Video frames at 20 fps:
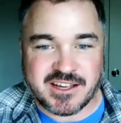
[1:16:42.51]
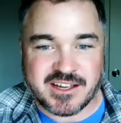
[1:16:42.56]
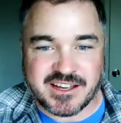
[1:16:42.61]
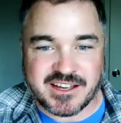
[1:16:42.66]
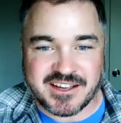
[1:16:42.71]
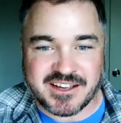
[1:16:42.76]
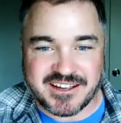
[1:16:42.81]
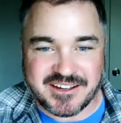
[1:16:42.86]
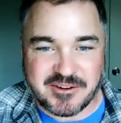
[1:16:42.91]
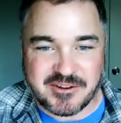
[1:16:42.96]

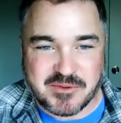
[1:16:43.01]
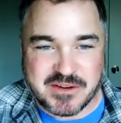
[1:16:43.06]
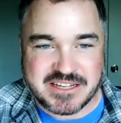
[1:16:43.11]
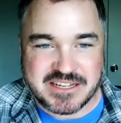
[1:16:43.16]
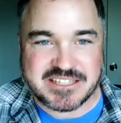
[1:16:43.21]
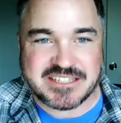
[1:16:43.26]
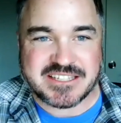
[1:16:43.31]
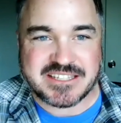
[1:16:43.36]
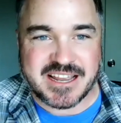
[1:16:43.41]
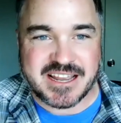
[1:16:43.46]
Uh, we
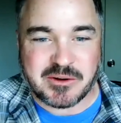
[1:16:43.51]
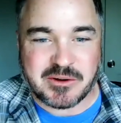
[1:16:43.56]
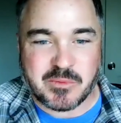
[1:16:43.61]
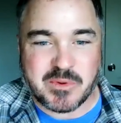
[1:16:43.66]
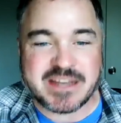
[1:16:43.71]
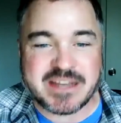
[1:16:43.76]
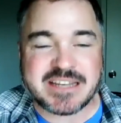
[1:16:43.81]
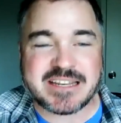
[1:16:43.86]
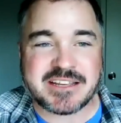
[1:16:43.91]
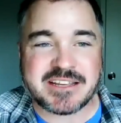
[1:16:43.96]
decided
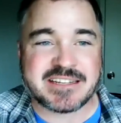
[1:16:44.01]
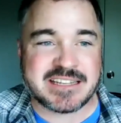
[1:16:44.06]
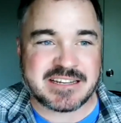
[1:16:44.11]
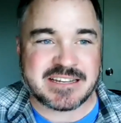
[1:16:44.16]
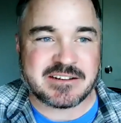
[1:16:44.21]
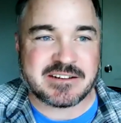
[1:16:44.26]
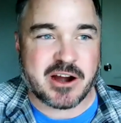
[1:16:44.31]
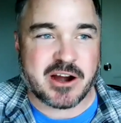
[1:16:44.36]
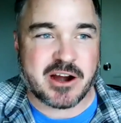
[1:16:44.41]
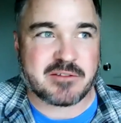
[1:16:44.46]
we did
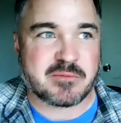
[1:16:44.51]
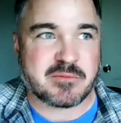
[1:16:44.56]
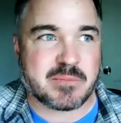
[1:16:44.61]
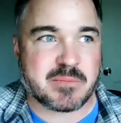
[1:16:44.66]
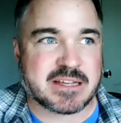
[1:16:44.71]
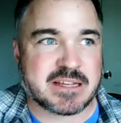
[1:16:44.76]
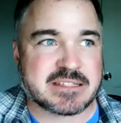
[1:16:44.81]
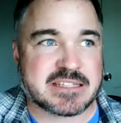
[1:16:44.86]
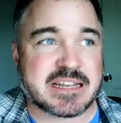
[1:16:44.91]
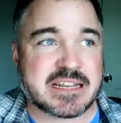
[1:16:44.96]
need garden beds.